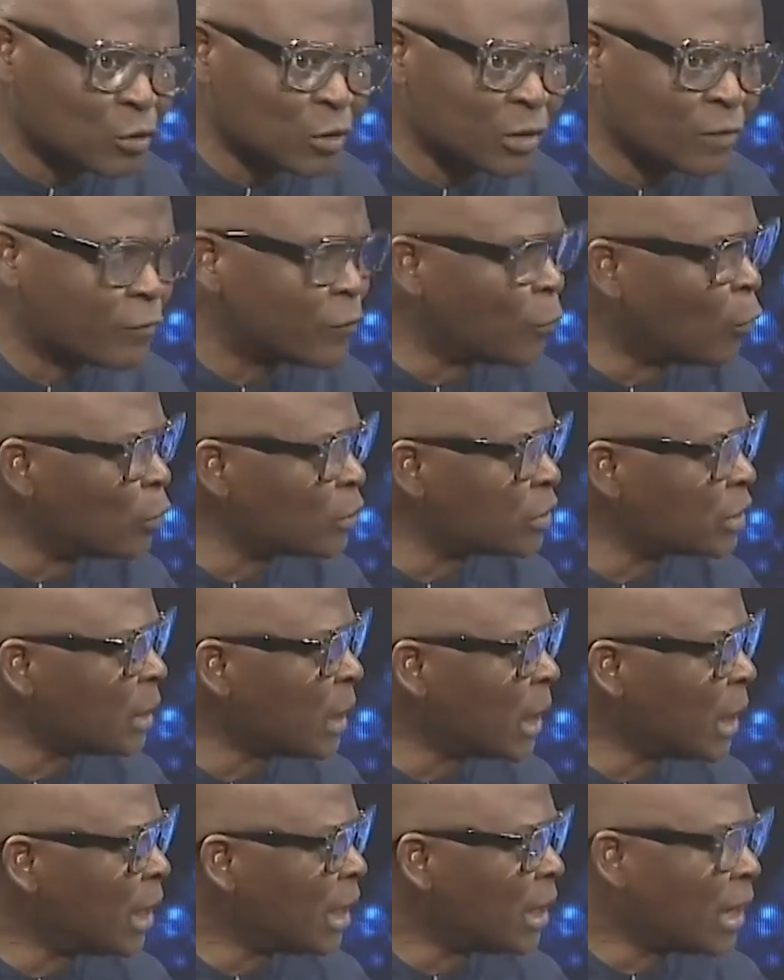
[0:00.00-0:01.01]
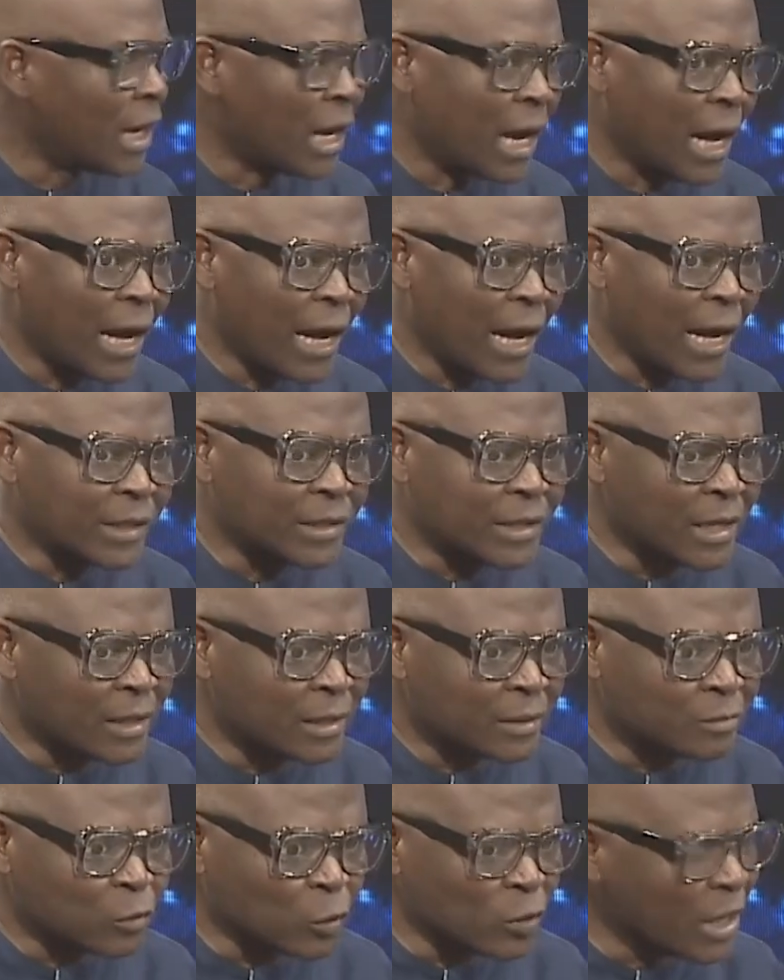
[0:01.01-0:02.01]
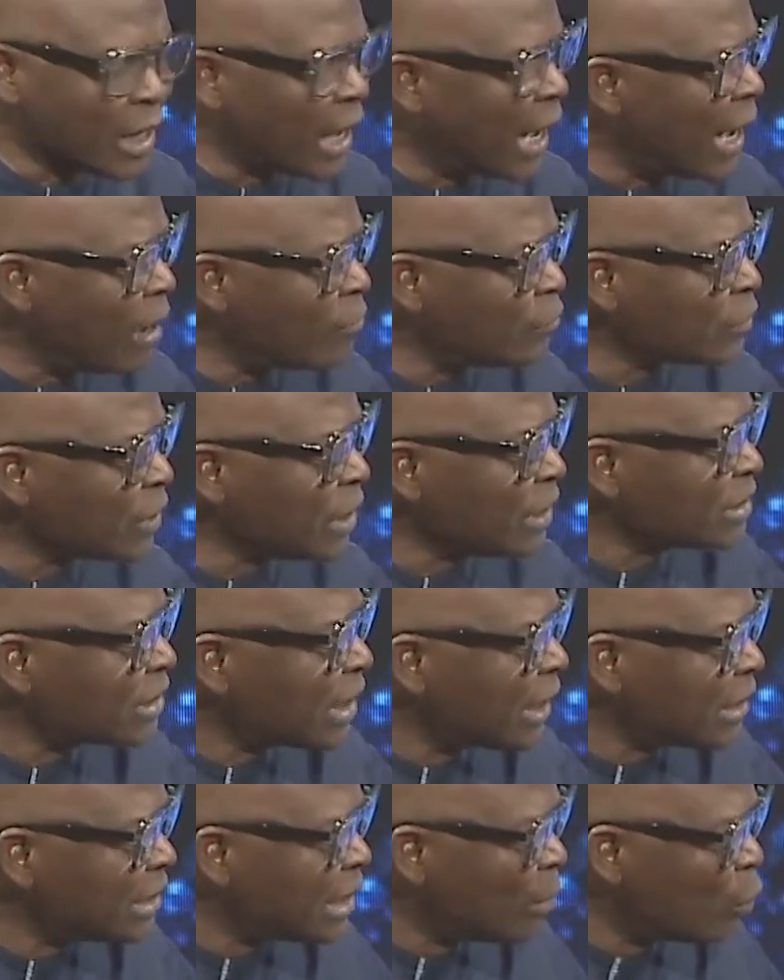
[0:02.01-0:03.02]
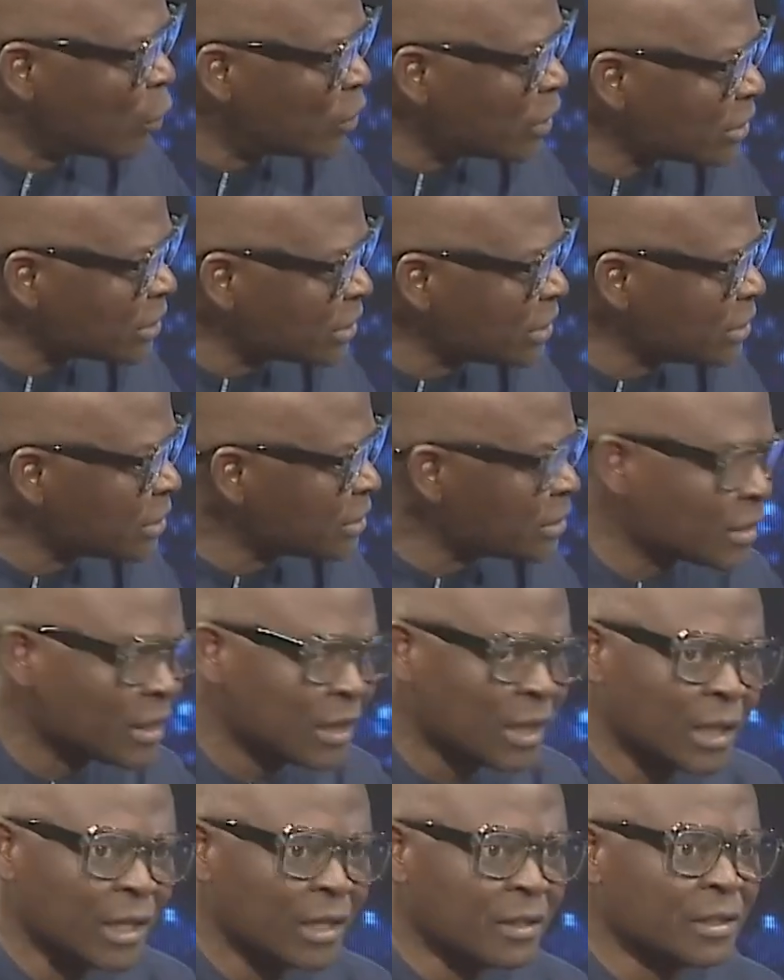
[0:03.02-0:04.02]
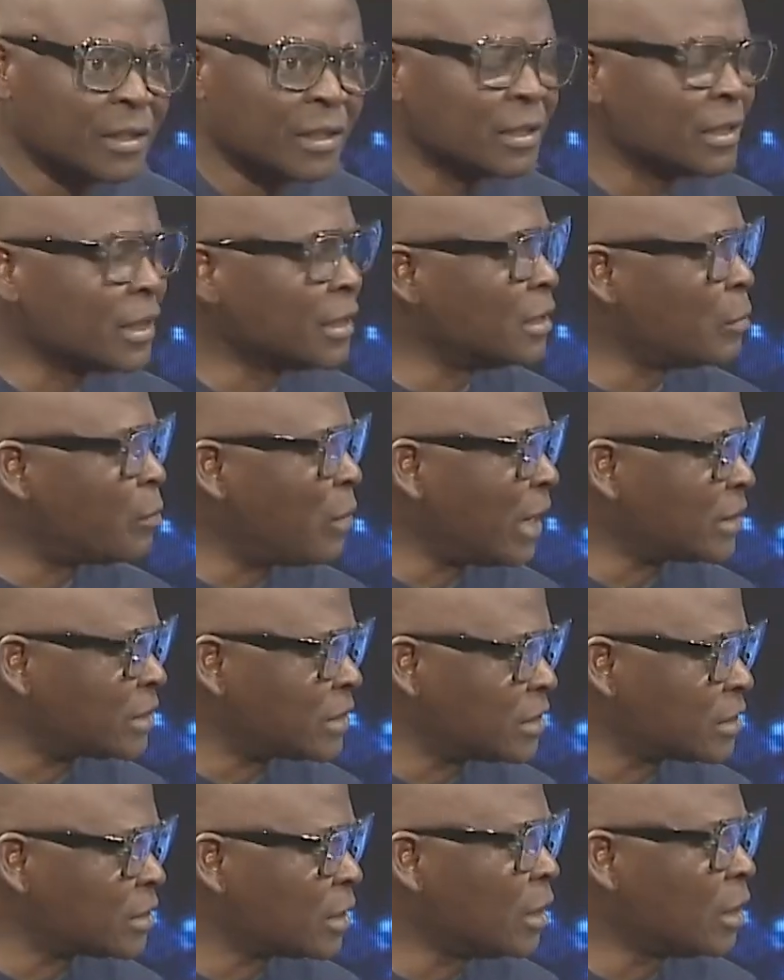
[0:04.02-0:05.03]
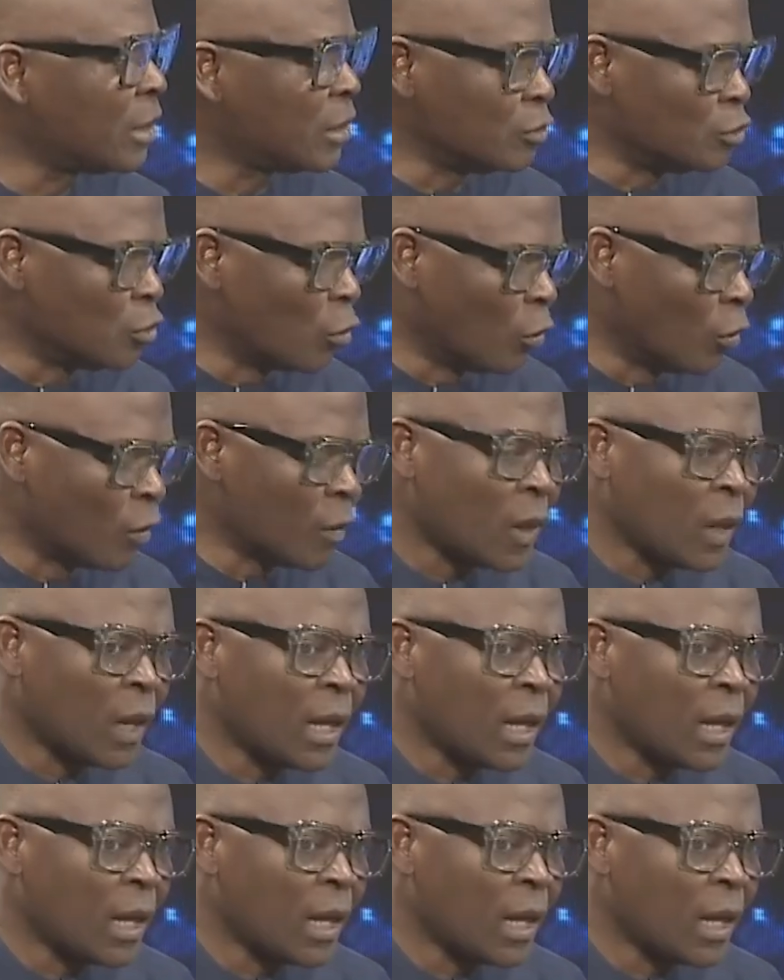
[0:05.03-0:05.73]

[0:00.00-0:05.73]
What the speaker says: the fold? Do they have internal democracies in the parties? No.